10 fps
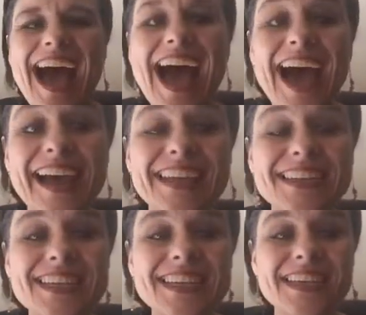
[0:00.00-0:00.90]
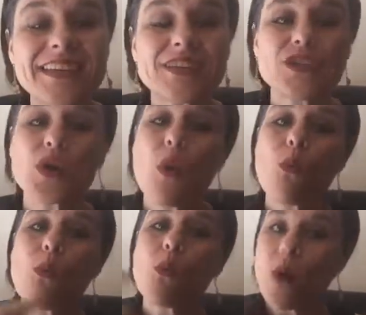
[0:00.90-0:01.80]
I teach a
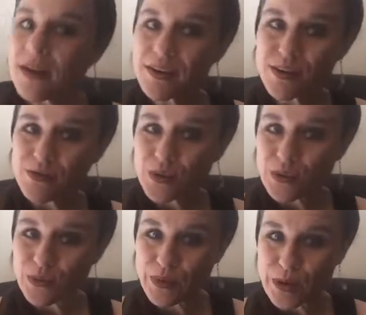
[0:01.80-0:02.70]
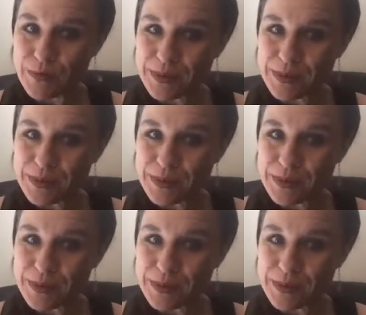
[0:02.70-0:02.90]
wonderful group